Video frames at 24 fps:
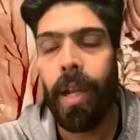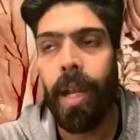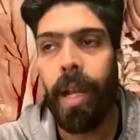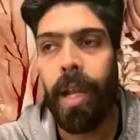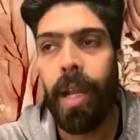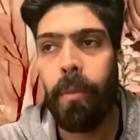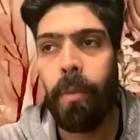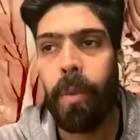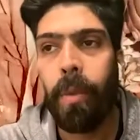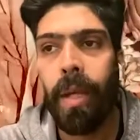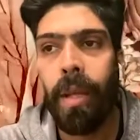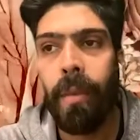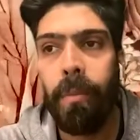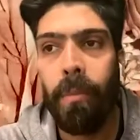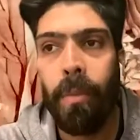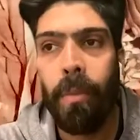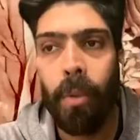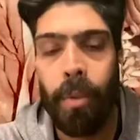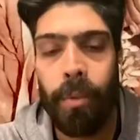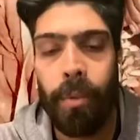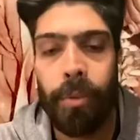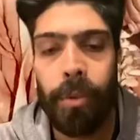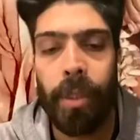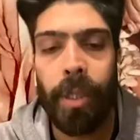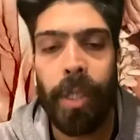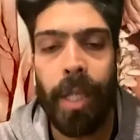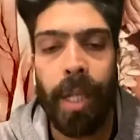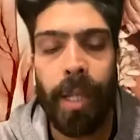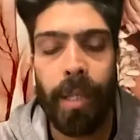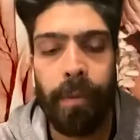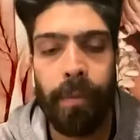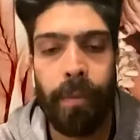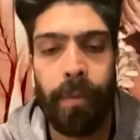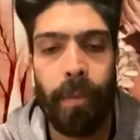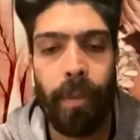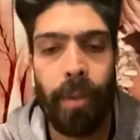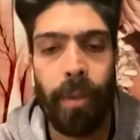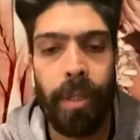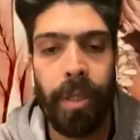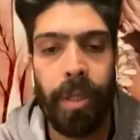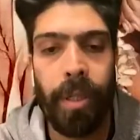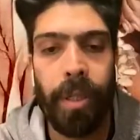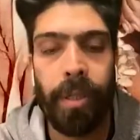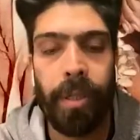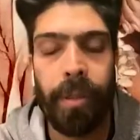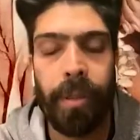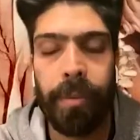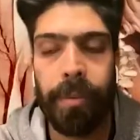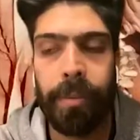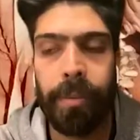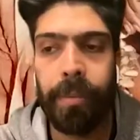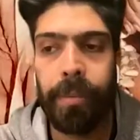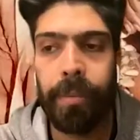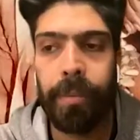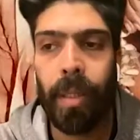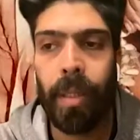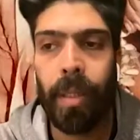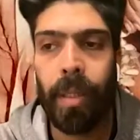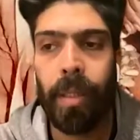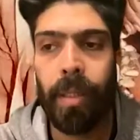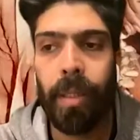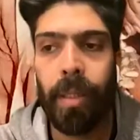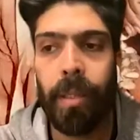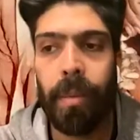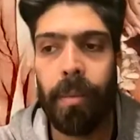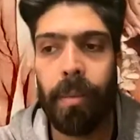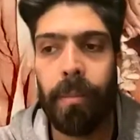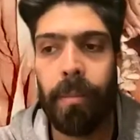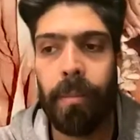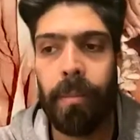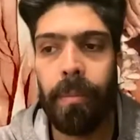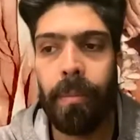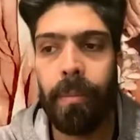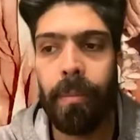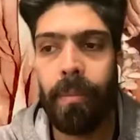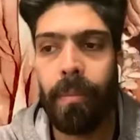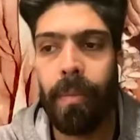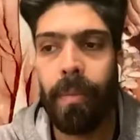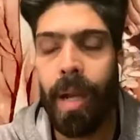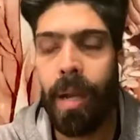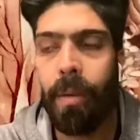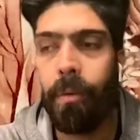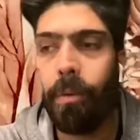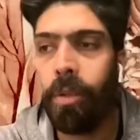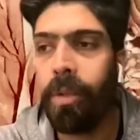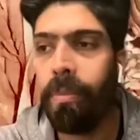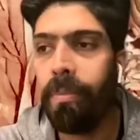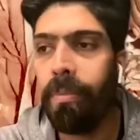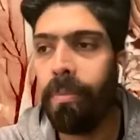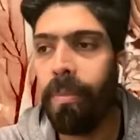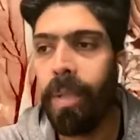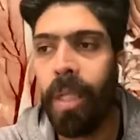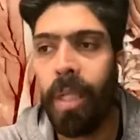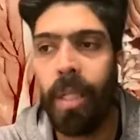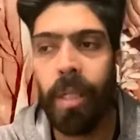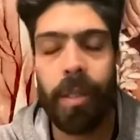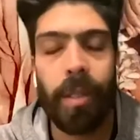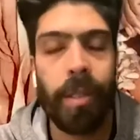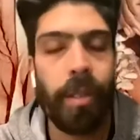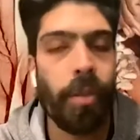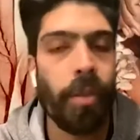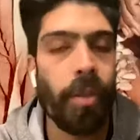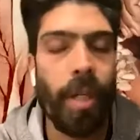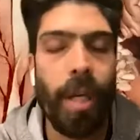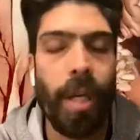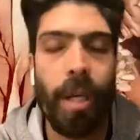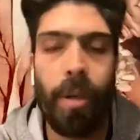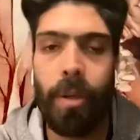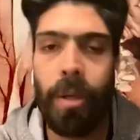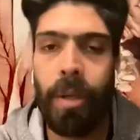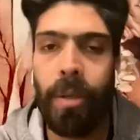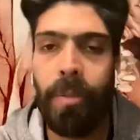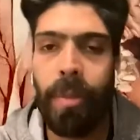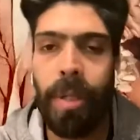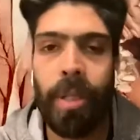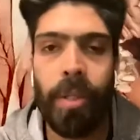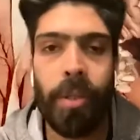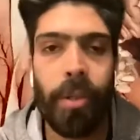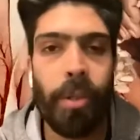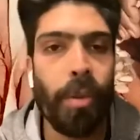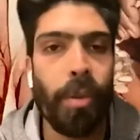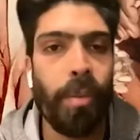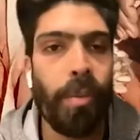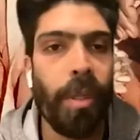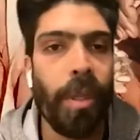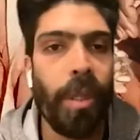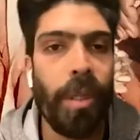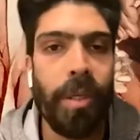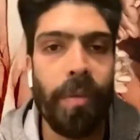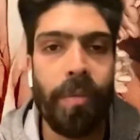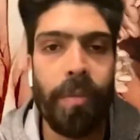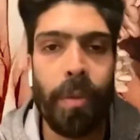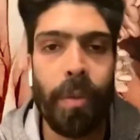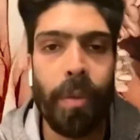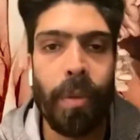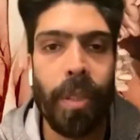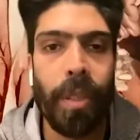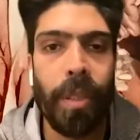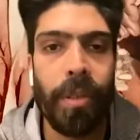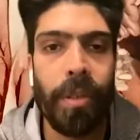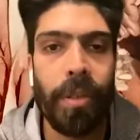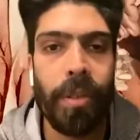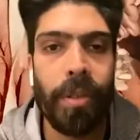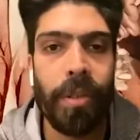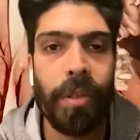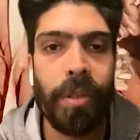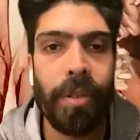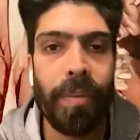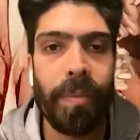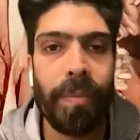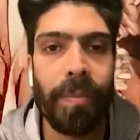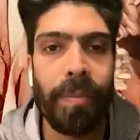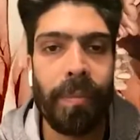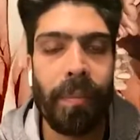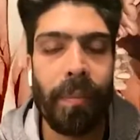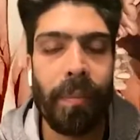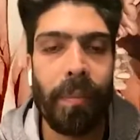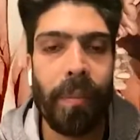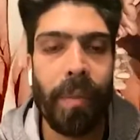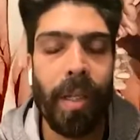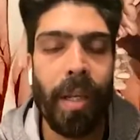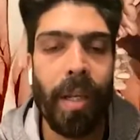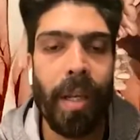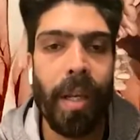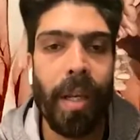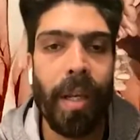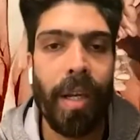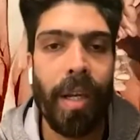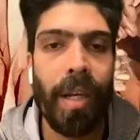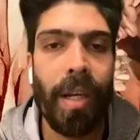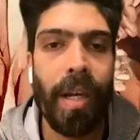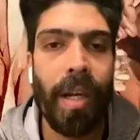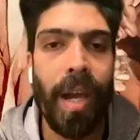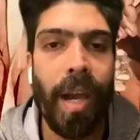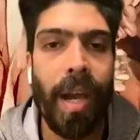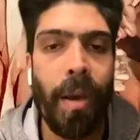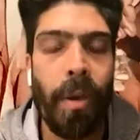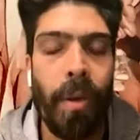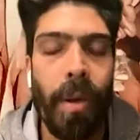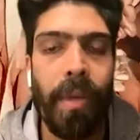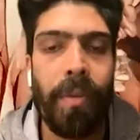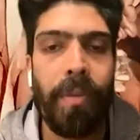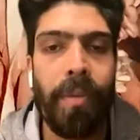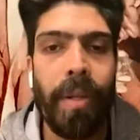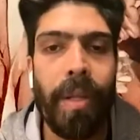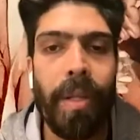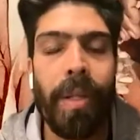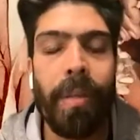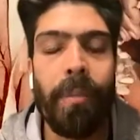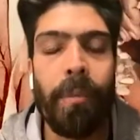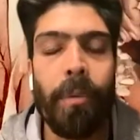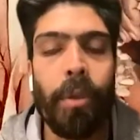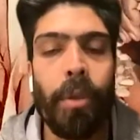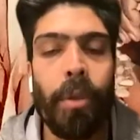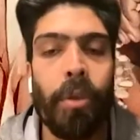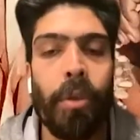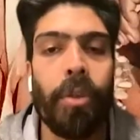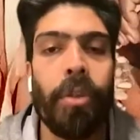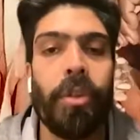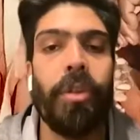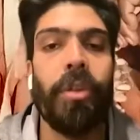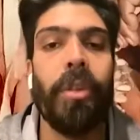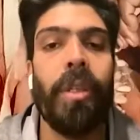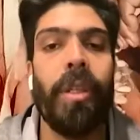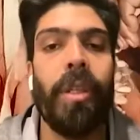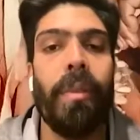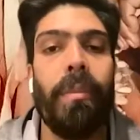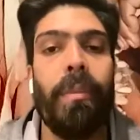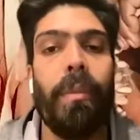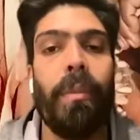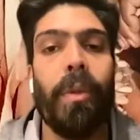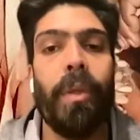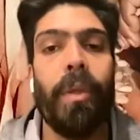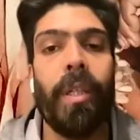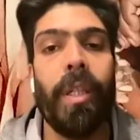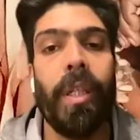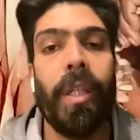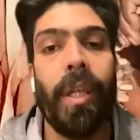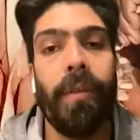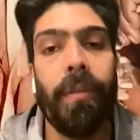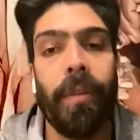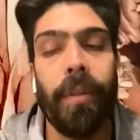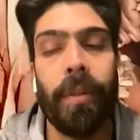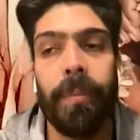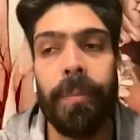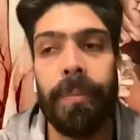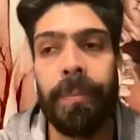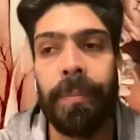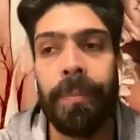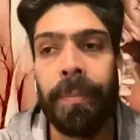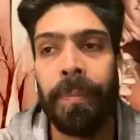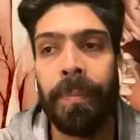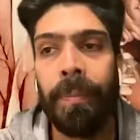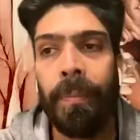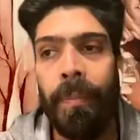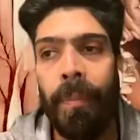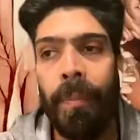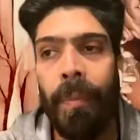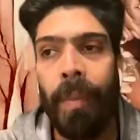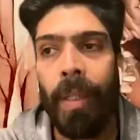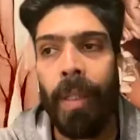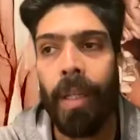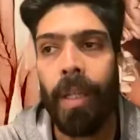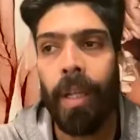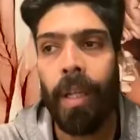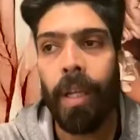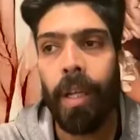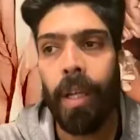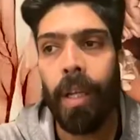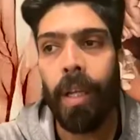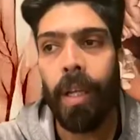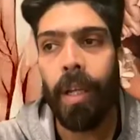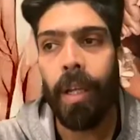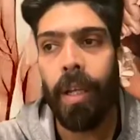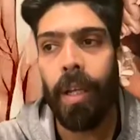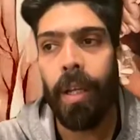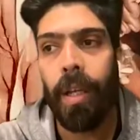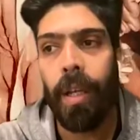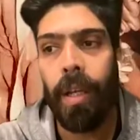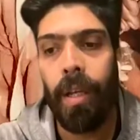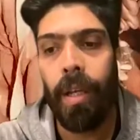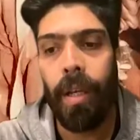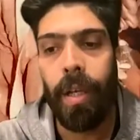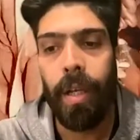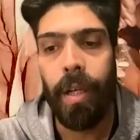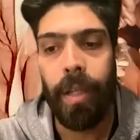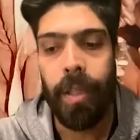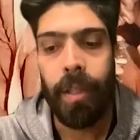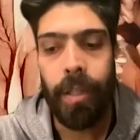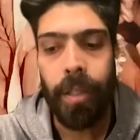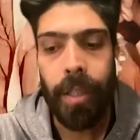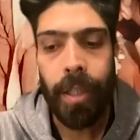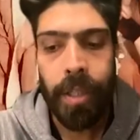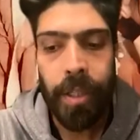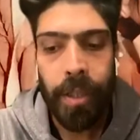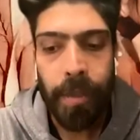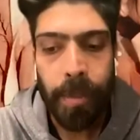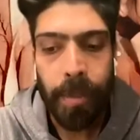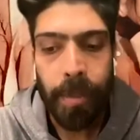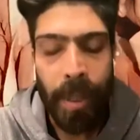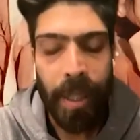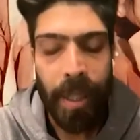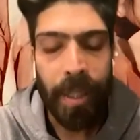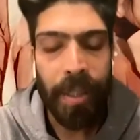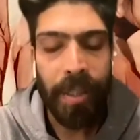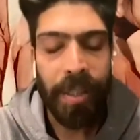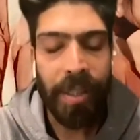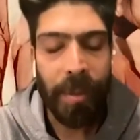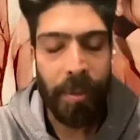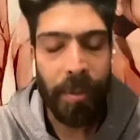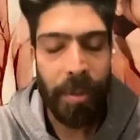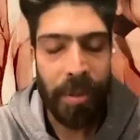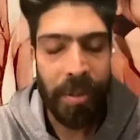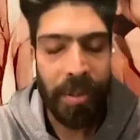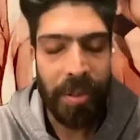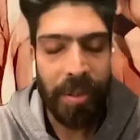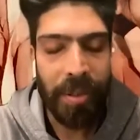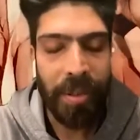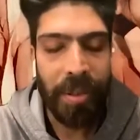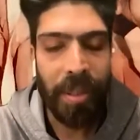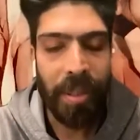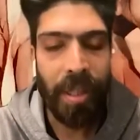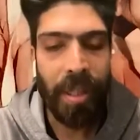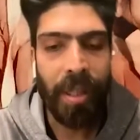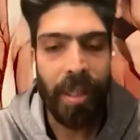And when I moved to California, I was immediately surrounded by so many devotees. And now I feel I'm closer to him more than ever. Another experience that's